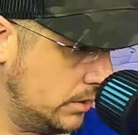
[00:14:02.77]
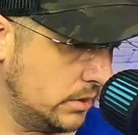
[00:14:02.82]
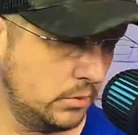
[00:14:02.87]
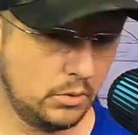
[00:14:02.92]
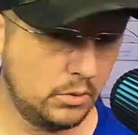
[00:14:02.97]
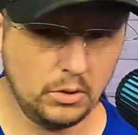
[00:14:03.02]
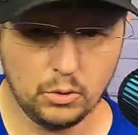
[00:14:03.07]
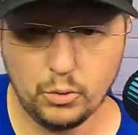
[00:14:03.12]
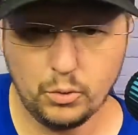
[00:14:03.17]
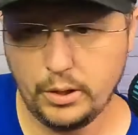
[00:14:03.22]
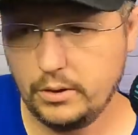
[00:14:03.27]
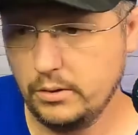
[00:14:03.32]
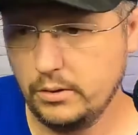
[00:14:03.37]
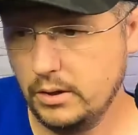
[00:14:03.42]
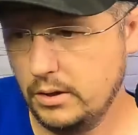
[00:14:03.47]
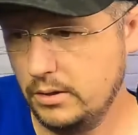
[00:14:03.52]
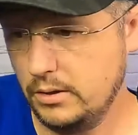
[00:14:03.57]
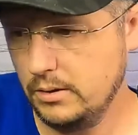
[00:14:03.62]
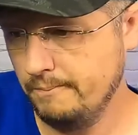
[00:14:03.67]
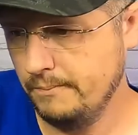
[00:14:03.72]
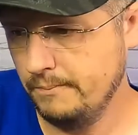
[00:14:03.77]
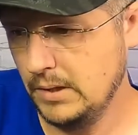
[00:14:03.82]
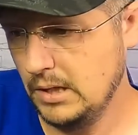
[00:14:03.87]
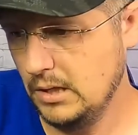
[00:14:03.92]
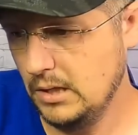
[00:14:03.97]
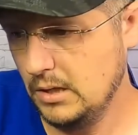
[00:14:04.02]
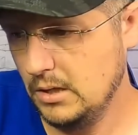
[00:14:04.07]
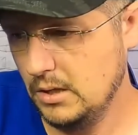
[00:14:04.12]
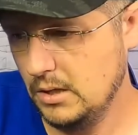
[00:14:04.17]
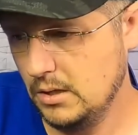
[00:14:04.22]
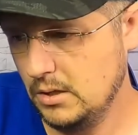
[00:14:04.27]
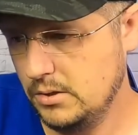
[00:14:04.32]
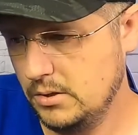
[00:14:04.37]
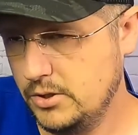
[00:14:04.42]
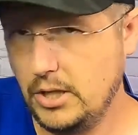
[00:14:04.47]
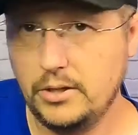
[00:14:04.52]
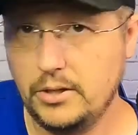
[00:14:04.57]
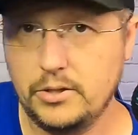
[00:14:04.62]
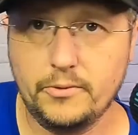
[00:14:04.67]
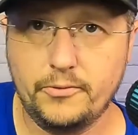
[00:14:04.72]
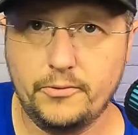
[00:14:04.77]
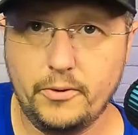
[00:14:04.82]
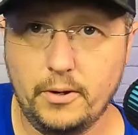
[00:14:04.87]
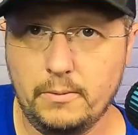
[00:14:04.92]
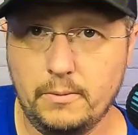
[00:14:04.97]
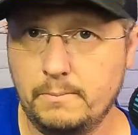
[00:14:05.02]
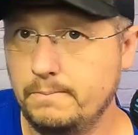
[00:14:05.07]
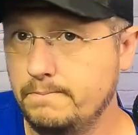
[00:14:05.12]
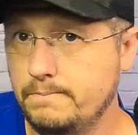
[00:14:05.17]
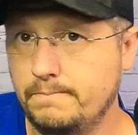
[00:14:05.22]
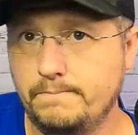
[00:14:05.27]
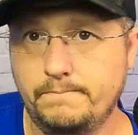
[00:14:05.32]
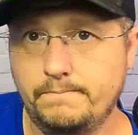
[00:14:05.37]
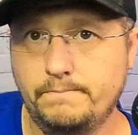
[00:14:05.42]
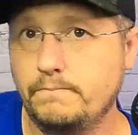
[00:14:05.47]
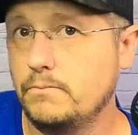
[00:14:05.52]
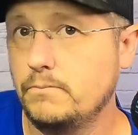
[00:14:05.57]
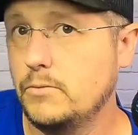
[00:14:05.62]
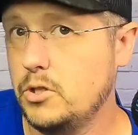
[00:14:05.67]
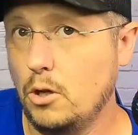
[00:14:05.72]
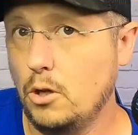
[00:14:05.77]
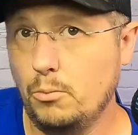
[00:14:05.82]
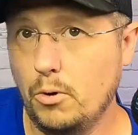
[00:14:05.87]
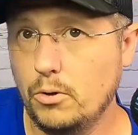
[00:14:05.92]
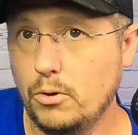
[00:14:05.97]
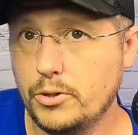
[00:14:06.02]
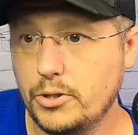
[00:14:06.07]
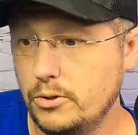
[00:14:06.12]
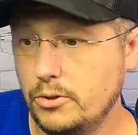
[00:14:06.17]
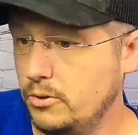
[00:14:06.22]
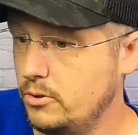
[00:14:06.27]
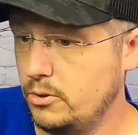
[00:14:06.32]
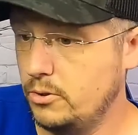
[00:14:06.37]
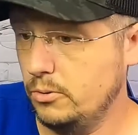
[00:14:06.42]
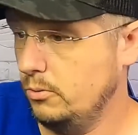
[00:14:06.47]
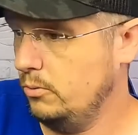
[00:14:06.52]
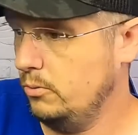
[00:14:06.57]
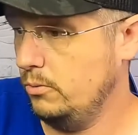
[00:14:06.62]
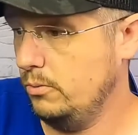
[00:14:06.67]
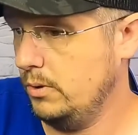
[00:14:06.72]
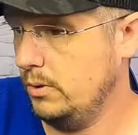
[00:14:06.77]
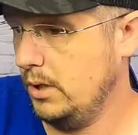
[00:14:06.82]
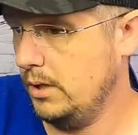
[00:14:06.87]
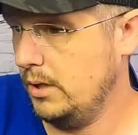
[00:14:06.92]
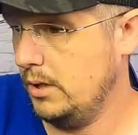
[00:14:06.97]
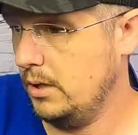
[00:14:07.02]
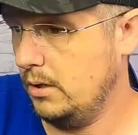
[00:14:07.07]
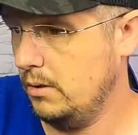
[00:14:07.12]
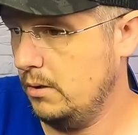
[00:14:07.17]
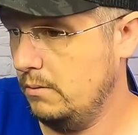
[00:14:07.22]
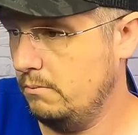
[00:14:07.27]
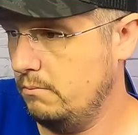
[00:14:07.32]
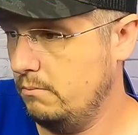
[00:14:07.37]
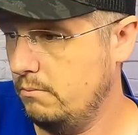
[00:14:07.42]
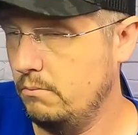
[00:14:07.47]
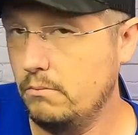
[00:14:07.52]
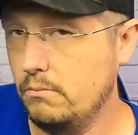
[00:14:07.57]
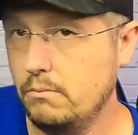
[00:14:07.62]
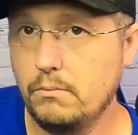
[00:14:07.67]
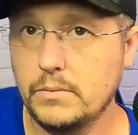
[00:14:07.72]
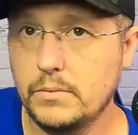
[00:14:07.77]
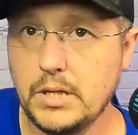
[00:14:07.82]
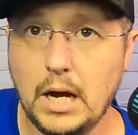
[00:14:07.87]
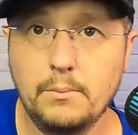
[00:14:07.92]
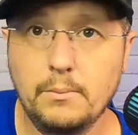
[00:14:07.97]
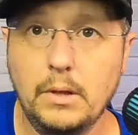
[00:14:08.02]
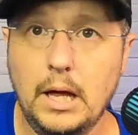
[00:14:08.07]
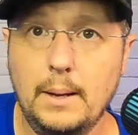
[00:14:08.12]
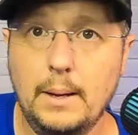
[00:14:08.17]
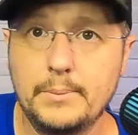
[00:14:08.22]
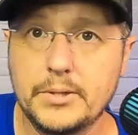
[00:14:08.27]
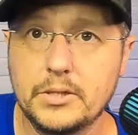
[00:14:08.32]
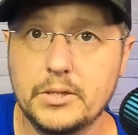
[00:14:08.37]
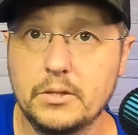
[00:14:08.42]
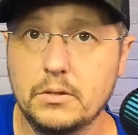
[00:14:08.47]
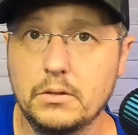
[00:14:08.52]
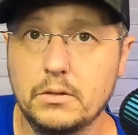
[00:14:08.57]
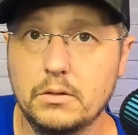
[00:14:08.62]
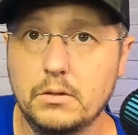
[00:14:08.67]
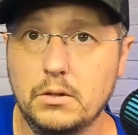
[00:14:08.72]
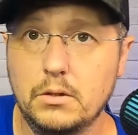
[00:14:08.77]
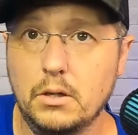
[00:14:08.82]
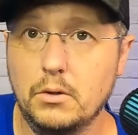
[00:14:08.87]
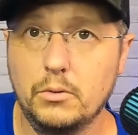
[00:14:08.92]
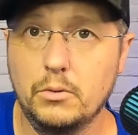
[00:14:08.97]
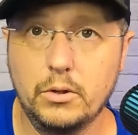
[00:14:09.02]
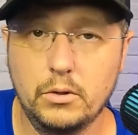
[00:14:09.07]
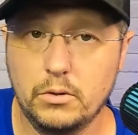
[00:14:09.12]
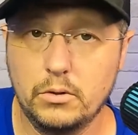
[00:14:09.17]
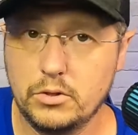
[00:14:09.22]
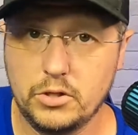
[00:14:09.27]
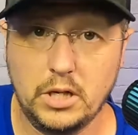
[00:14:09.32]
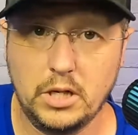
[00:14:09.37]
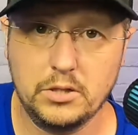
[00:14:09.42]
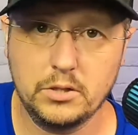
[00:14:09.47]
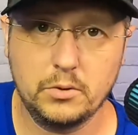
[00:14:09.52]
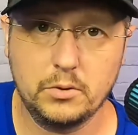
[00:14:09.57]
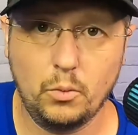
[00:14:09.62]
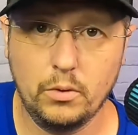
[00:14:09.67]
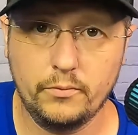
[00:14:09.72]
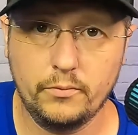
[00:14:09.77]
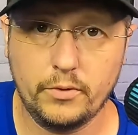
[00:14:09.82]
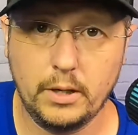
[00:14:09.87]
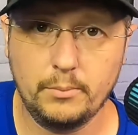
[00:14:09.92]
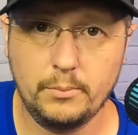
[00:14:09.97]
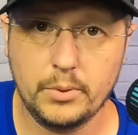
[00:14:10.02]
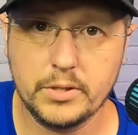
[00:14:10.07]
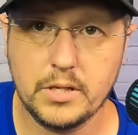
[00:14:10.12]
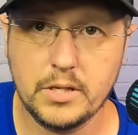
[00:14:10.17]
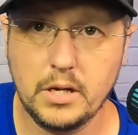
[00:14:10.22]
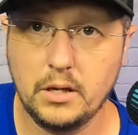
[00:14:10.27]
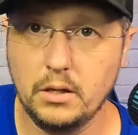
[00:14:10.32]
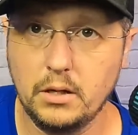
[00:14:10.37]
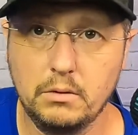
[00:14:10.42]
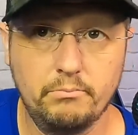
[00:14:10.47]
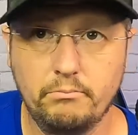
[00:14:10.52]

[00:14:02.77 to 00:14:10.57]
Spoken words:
quickly change it from slow motion to a time lapse, change it to 1 frame per second.